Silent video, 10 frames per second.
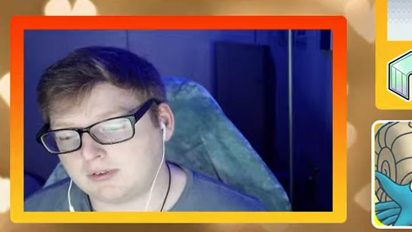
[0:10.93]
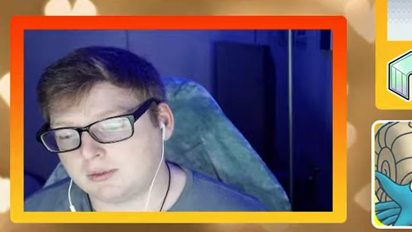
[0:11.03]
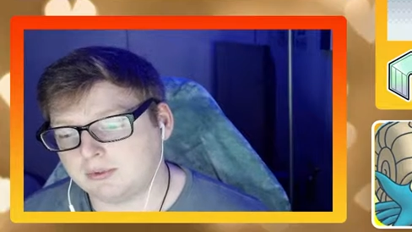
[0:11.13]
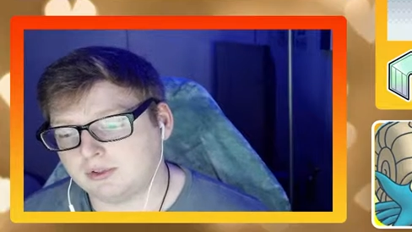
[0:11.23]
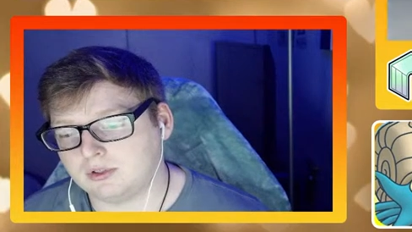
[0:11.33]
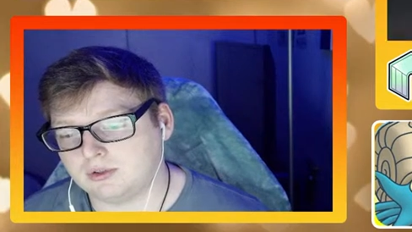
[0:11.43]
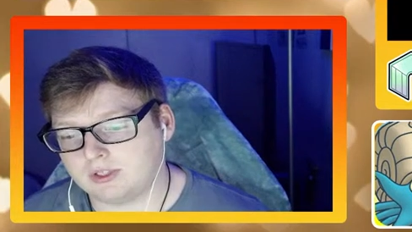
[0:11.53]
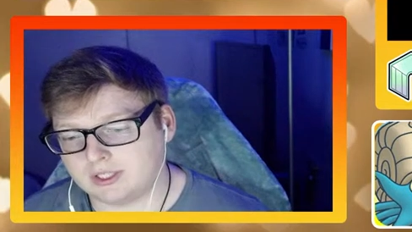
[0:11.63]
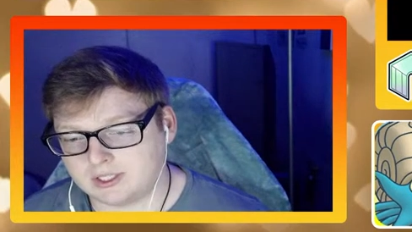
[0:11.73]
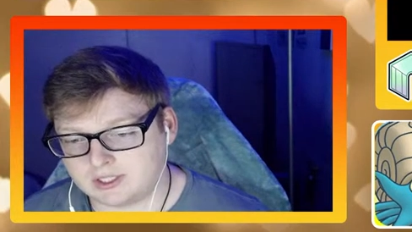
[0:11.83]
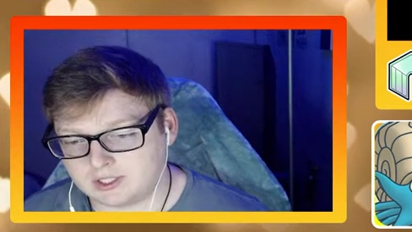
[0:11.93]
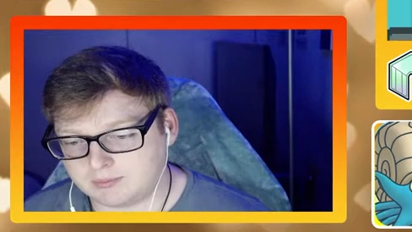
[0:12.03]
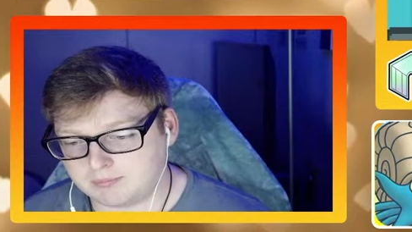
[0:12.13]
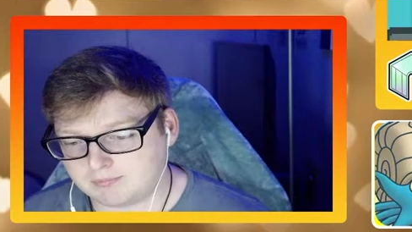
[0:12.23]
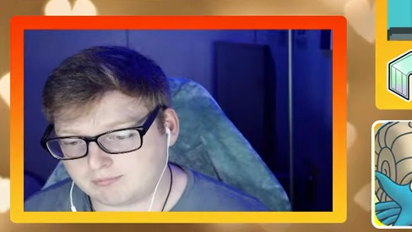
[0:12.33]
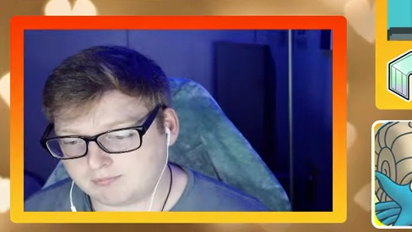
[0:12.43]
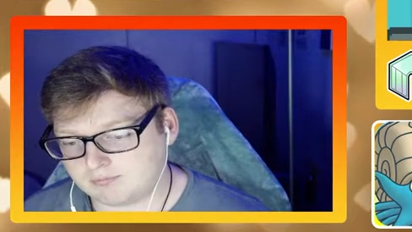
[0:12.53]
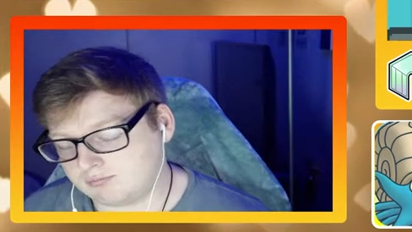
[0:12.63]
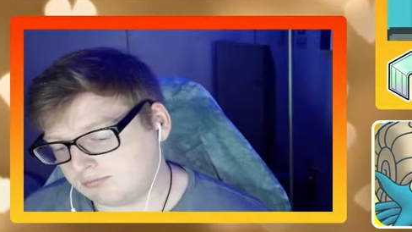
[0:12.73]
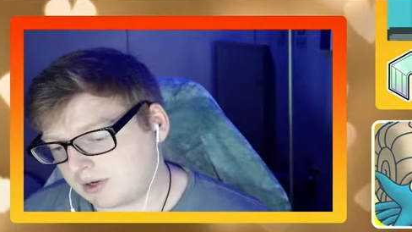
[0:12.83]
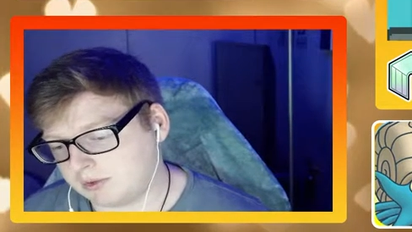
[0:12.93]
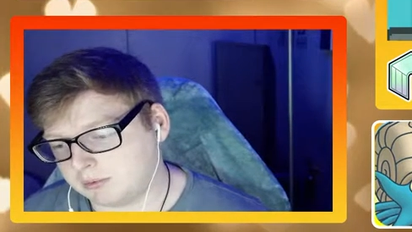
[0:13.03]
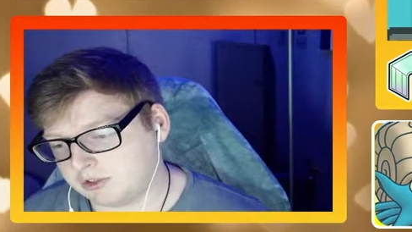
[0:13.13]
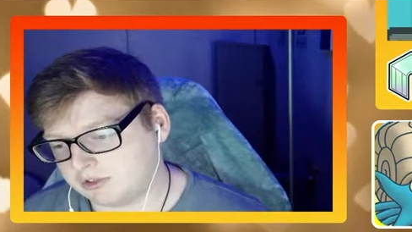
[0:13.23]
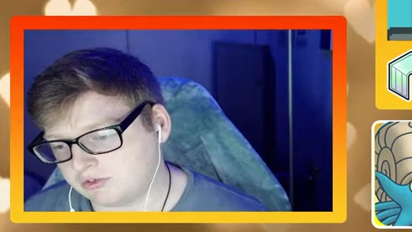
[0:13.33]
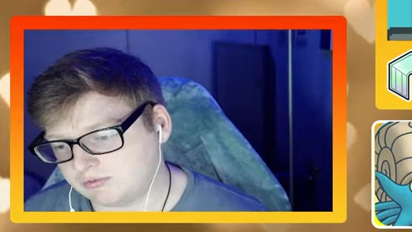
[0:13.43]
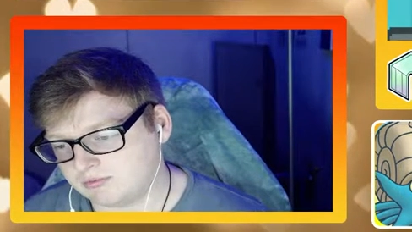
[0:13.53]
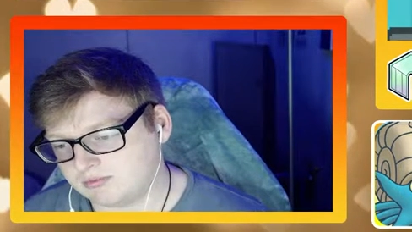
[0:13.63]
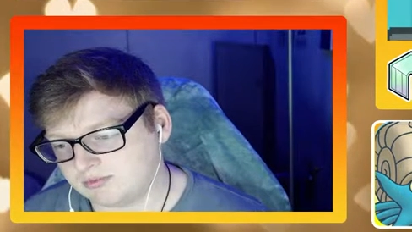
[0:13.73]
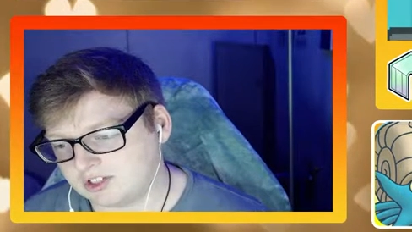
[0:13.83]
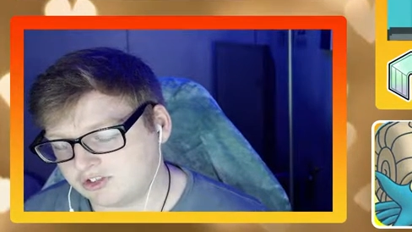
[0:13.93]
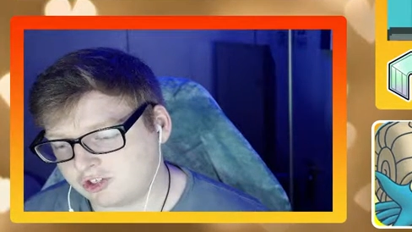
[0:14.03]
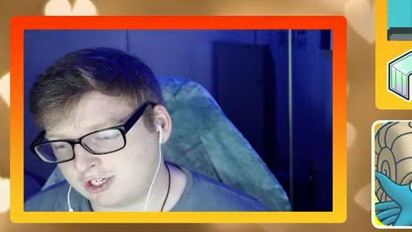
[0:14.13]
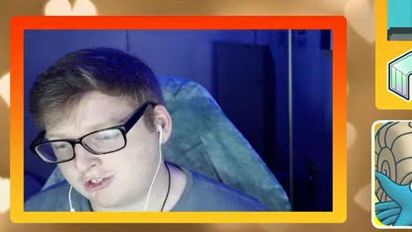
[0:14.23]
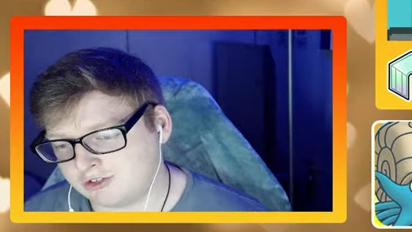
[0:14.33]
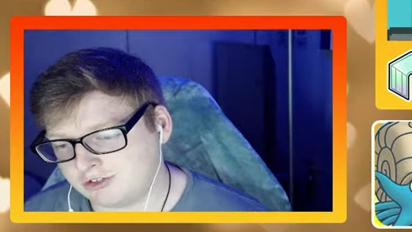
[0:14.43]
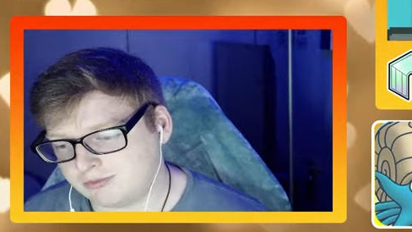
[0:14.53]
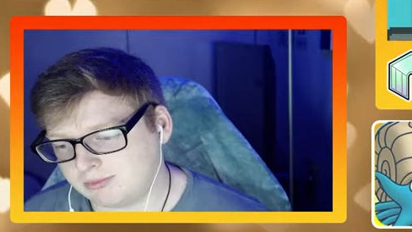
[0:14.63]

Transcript: episode. Not really much has changed